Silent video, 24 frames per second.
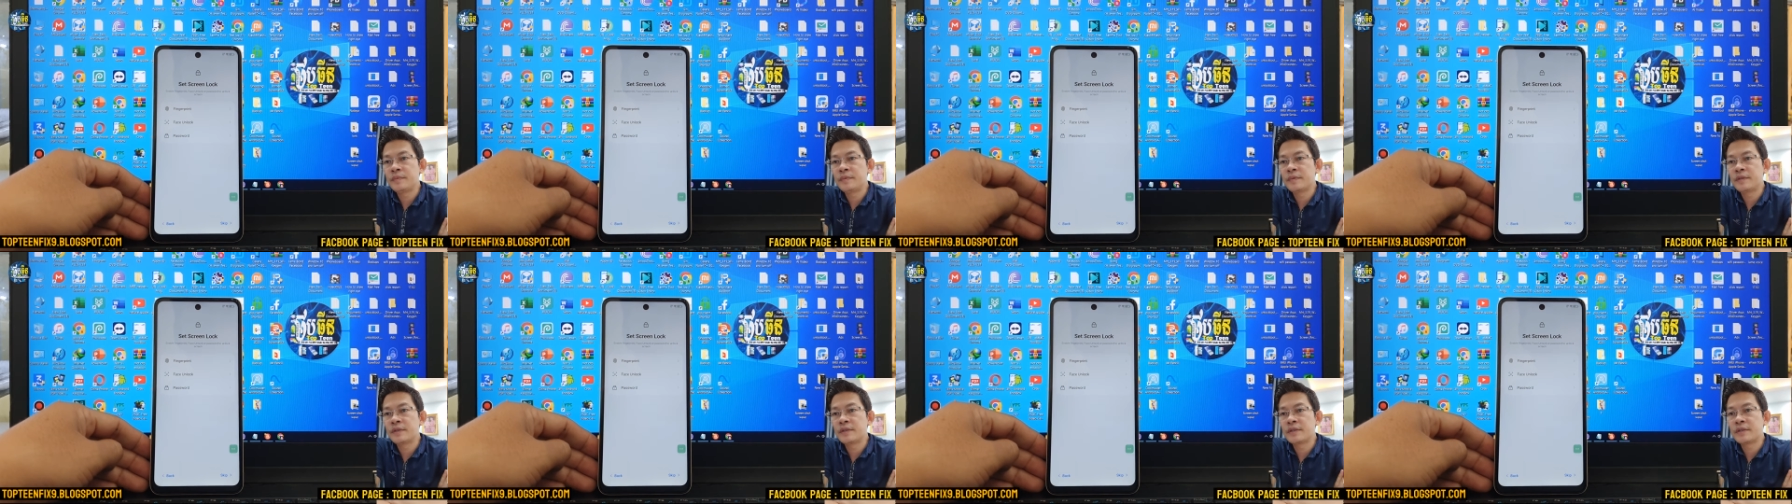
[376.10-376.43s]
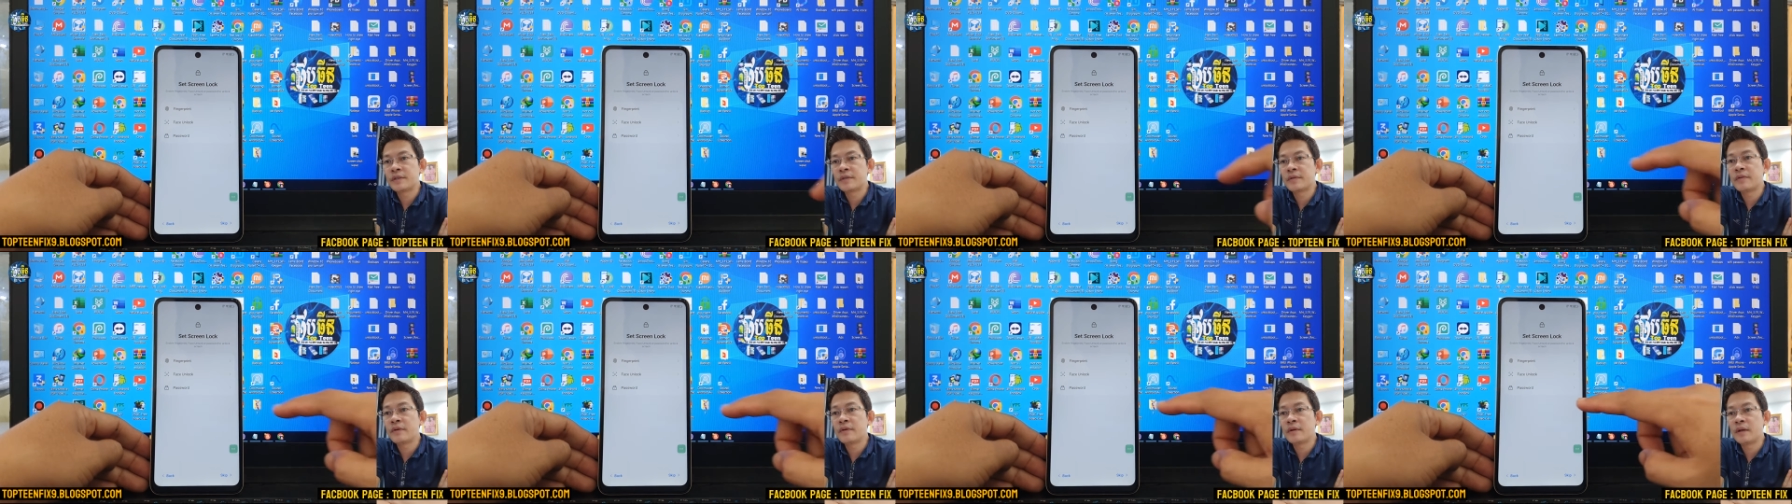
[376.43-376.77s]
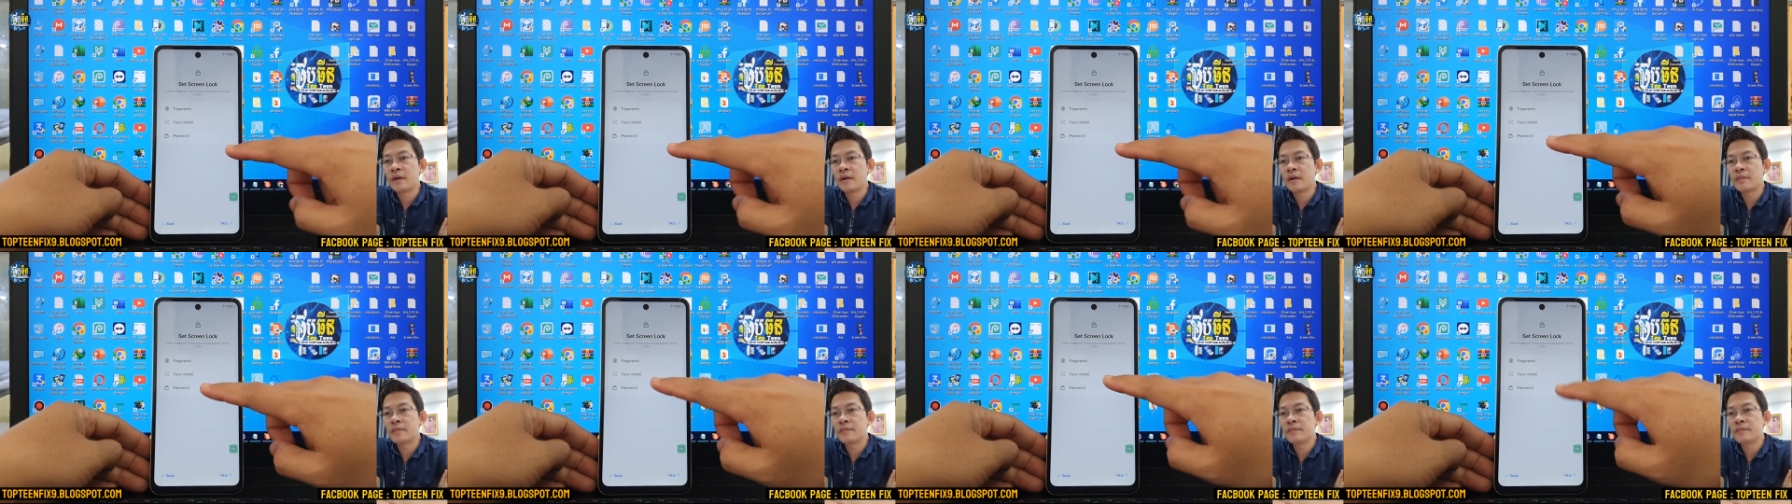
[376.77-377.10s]
the screen
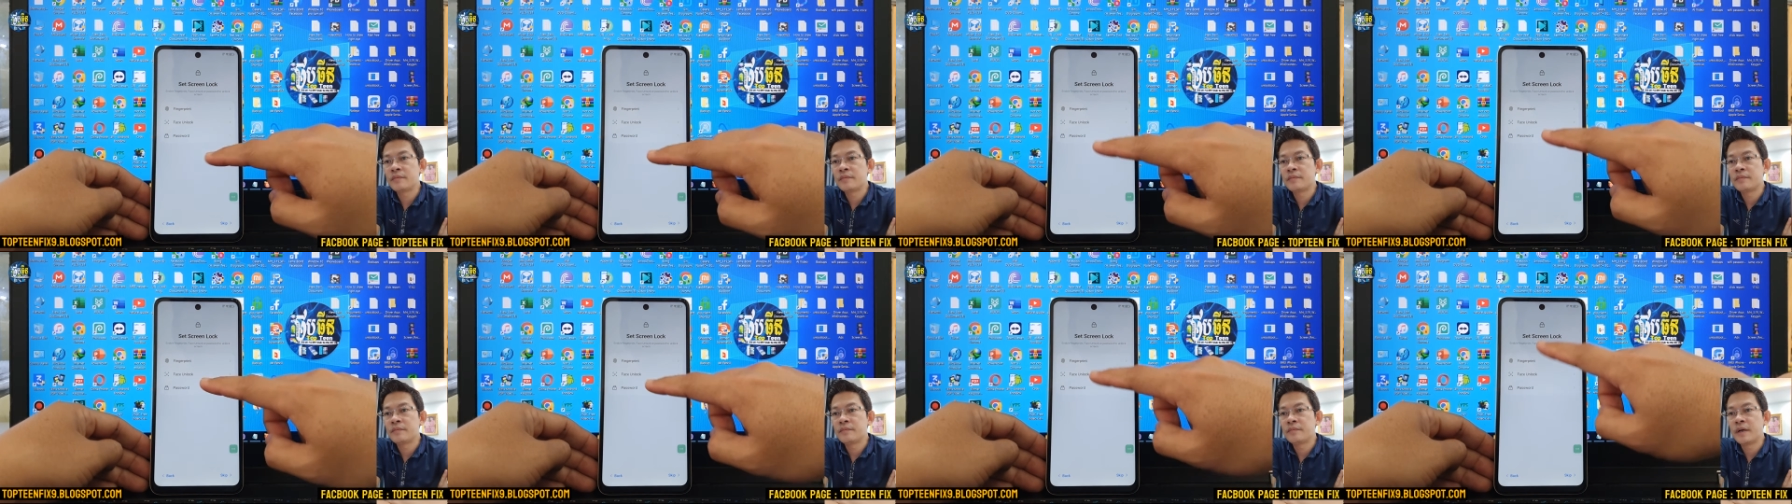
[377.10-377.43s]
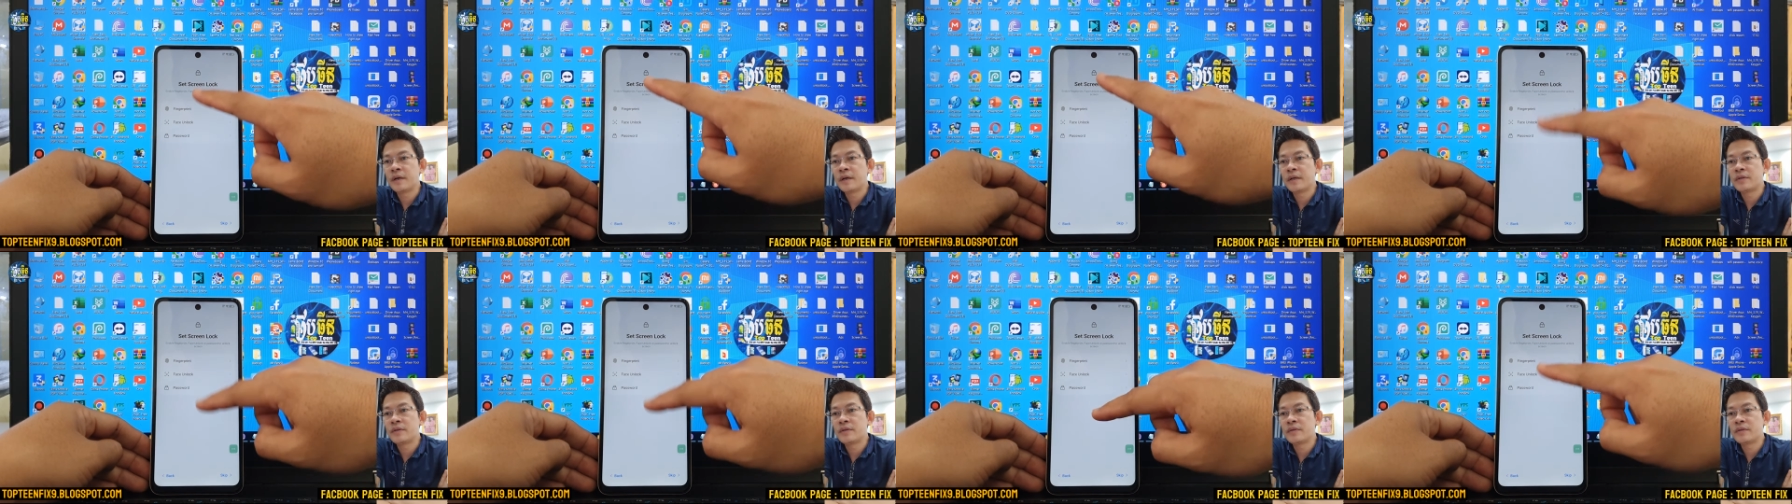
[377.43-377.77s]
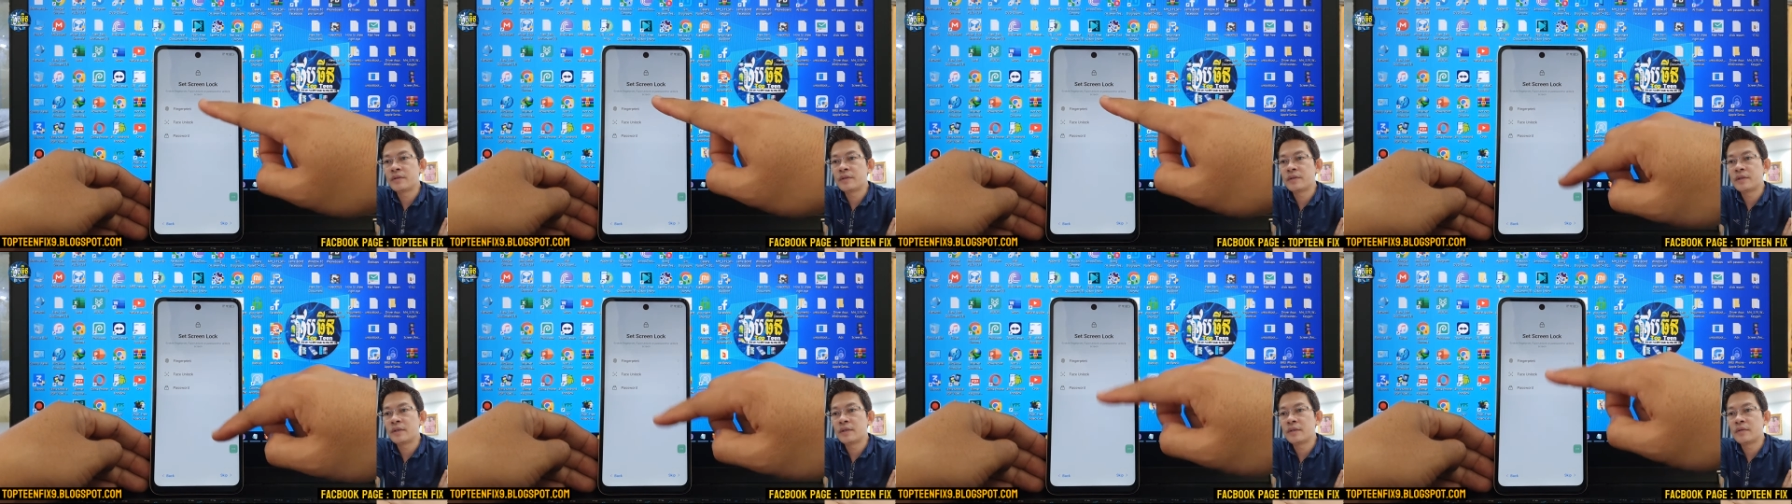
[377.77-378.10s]
lock by
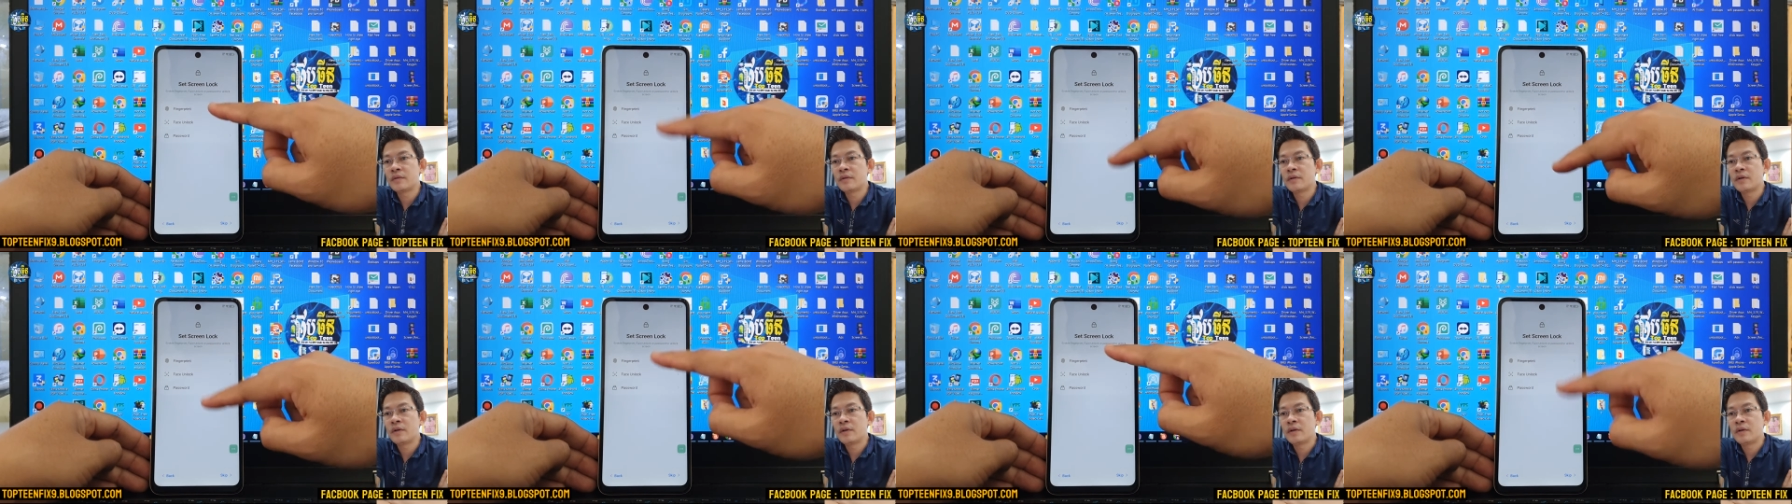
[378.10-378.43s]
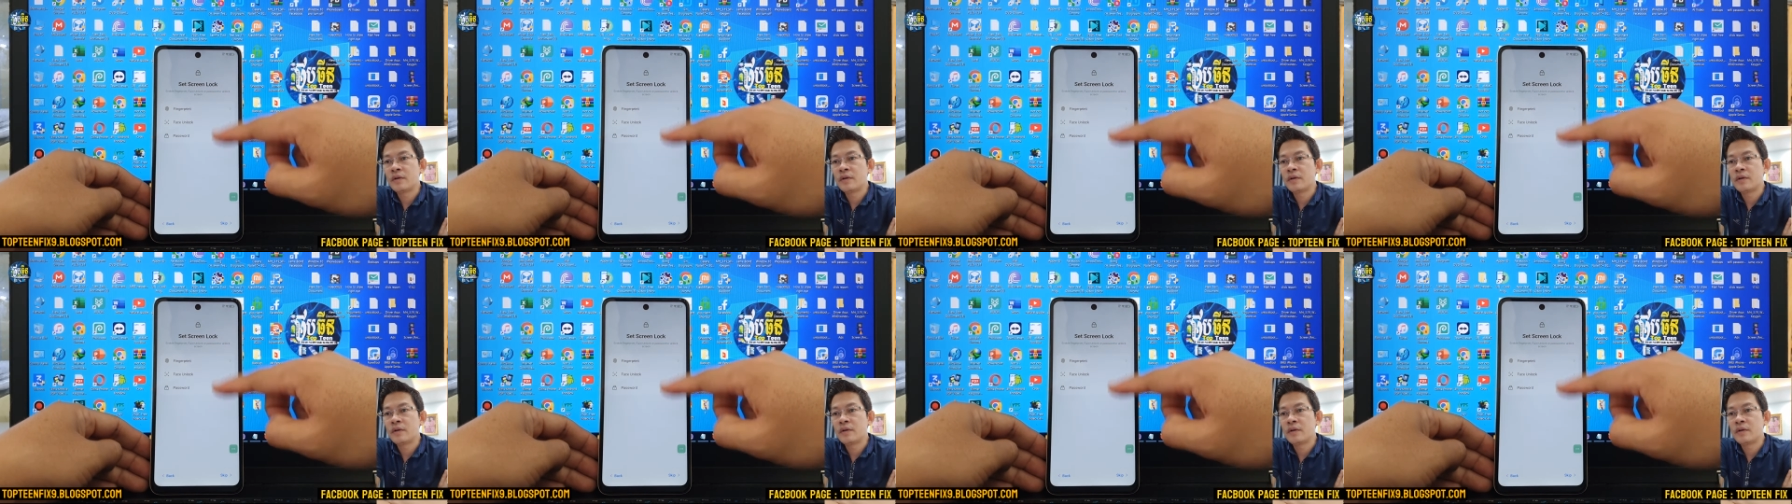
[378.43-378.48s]
choosing